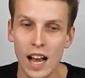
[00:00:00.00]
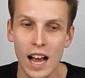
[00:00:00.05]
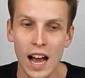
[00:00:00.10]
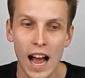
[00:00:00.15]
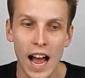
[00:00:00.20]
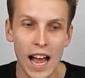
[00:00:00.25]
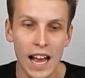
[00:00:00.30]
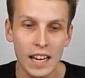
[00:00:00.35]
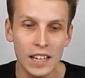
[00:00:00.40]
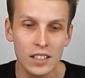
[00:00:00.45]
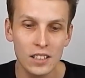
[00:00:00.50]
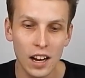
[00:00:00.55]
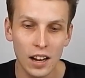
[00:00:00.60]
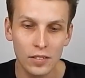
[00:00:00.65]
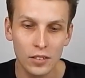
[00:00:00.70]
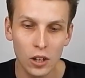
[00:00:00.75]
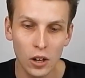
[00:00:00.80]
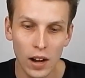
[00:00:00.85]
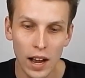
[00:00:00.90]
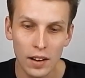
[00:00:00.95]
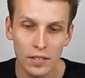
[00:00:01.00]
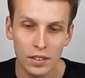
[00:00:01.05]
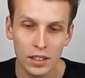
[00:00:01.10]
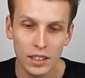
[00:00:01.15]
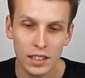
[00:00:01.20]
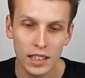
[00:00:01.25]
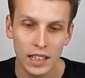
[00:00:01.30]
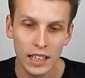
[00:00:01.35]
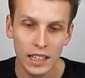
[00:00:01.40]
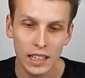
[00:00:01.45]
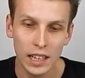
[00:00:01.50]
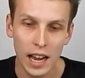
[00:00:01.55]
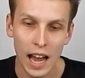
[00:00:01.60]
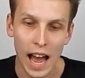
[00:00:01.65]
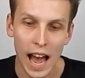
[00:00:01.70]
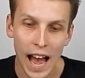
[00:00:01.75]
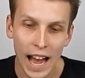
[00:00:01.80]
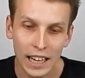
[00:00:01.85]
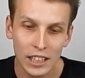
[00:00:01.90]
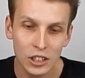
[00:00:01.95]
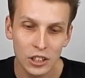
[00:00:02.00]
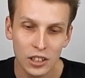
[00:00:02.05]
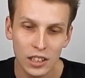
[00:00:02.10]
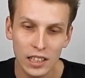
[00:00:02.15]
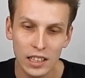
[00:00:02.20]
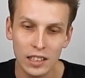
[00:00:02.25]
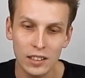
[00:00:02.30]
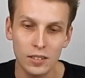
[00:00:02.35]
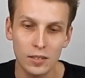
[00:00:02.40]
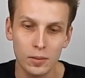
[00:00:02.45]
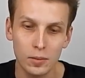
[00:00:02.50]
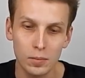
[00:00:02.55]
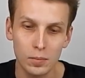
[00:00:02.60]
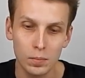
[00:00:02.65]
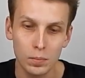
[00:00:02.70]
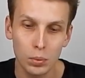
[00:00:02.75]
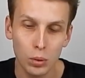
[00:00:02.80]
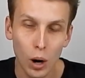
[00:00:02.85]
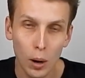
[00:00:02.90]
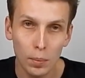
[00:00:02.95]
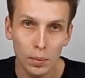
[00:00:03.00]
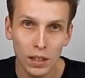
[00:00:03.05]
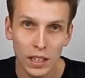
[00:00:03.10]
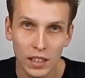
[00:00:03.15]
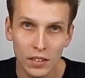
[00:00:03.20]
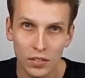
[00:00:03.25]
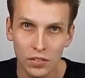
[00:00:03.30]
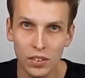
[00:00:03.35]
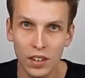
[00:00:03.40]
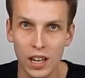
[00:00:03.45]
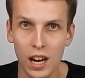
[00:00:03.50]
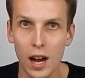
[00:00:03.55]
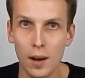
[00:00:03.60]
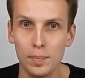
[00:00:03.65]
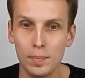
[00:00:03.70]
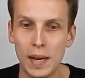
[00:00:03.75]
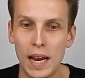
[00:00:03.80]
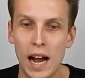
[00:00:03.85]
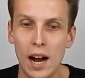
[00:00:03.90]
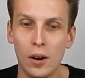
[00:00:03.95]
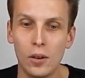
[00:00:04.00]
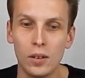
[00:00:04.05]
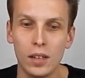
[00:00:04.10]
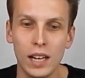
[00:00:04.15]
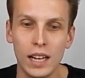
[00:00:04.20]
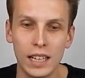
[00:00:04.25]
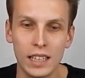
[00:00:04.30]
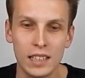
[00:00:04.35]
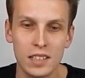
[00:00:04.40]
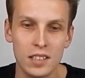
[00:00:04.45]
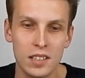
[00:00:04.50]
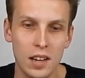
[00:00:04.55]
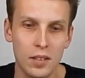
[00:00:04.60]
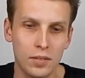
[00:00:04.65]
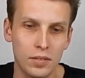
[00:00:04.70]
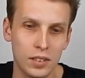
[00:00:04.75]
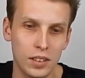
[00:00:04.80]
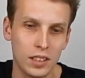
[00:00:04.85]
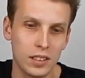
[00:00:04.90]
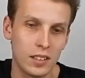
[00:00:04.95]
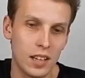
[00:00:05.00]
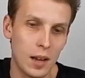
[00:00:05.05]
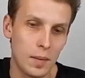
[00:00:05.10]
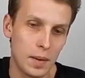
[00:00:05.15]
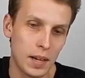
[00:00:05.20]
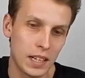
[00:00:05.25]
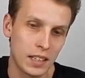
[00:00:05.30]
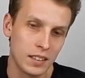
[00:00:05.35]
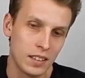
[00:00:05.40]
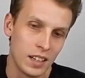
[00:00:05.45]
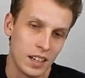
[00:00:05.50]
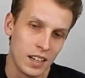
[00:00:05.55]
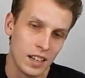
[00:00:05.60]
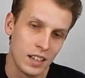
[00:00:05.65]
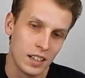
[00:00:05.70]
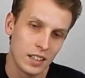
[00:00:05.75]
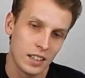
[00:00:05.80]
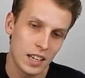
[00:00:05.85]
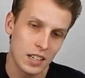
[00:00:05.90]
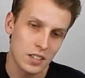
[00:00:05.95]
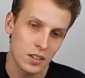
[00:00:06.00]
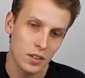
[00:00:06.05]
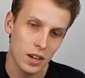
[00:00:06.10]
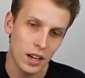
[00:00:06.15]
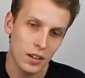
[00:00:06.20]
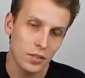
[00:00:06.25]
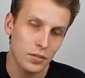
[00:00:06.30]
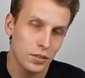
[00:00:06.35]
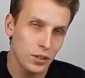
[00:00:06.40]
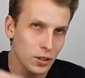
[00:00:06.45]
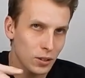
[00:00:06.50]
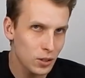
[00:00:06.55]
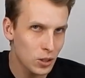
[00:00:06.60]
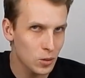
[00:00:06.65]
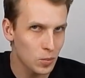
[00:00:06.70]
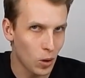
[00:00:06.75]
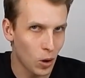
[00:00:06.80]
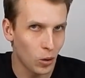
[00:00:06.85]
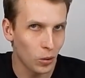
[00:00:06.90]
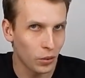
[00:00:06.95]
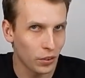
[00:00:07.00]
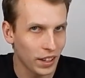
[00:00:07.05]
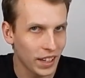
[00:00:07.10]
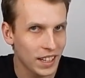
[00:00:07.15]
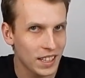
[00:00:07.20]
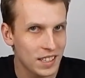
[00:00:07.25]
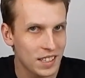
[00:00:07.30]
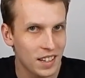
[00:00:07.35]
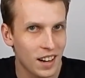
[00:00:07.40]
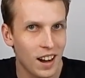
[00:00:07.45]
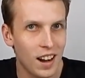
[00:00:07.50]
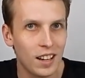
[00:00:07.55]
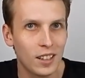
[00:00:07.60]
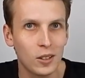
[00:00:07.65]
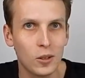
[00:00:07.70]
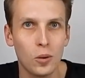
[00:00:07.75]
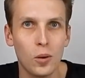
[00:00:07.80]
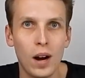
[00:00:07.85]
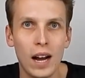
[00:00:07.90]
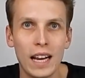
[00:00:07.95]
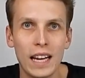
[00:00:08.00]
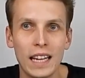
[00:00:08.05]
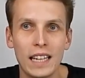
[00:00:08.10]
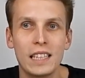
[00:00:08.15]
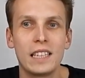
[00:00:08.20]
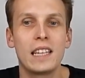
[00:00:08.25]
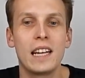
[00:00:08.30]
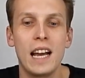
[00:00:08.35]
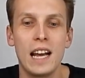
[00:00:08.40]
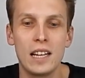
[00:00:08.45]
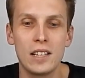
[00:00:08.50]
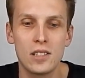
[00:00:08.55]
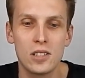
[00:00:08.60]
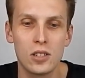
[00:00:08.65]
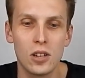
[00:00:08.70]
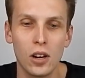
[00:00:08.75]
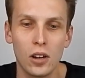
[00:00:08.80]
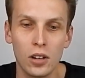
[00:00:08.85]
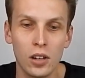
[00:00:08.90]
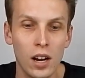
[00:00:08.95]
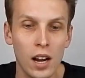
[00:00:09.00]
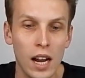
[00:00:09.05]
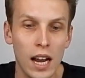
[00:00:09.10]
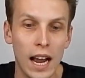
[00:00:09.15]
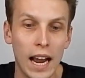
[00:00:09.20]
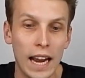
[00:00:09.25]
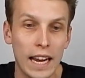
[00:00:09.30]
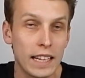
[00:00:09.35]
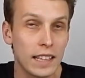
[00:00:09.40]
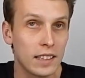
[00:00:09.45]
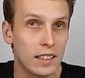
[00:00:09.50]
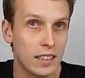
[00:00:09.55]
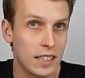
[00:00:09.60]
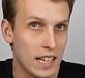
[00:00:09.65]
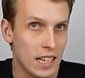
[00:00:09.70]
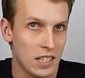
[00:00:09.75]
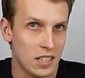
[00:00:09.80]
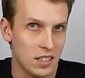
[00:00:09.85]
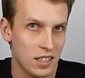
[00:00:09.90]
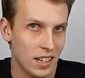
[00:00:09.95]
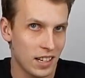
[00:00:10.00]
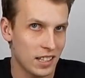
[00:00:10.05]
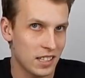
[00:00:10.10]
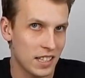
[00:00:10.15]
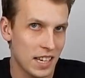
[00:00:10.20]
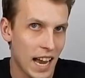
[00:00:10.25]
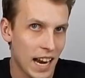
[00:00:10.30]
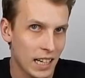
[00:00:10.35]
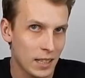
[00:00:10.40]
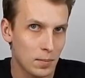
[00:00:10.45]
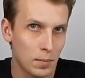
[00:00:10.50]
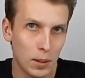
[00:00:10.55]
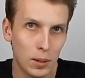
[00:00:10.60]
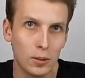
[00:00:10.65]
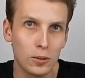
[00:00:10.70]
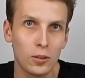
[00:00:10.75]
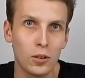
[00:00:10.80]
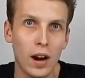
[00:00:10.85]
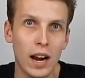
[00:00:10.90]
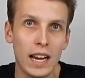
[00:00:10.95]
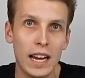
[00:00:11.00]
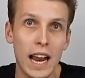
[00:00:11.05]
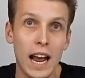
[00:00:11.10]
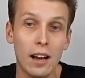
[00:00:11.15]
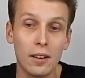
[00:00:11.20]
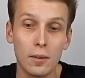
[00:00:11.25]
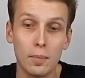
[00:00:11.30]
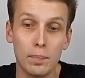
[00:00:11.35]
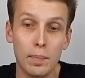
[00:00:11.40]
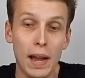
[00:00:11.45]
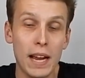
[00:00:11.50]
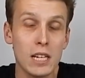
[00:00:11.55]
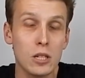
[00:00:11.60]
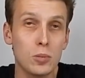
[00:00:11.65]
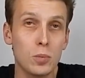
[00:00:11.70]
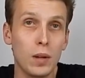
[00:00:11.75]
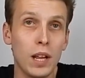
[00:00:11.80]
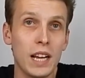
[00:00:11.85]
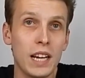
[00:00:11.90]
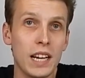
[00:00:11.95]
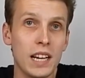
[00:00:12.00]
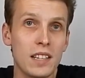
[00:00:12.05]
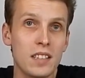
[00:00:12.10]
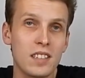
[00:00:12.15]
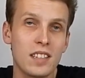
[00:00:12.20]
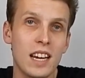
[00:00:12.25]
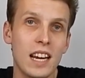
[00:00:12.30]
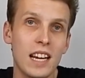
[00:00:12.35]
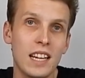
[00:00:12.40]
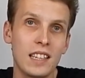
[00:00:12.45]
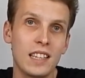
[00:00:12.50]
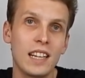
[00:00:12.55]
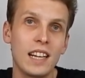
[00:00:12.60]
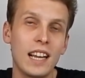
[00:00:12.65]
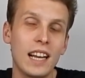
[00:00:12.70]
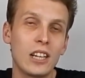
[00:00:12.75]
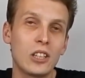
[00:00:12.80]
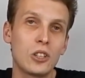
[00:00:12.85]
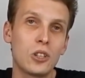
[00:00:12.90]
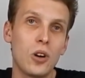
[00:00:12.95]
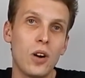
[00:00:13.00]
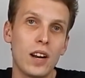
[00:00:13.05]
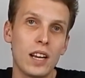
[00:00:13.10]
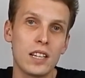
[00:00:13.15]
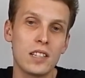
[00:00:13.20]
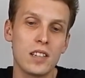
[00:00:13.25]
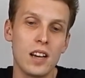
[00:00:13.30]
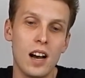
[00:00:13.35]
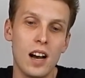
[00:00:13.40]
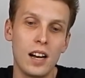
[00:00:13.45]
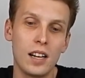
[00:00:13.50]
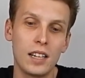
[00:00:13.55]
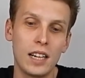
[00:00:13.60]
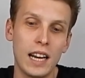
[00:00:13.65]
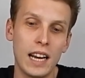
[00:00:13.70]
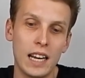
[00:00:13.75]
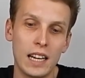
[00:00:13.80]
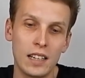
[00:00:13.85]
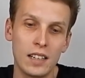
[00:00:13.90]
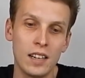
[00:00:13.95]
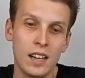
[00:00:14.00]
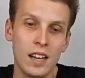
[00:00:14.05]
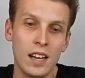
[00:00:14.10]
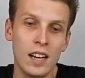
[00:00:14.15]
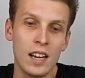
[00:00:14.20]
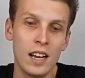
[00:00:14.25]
And I've got everything actually properly fit up now, except for, I mean, there's a few small things that aren't quite in yet. So in this exact build right now, the base plate isn't in, the electronics aren't in,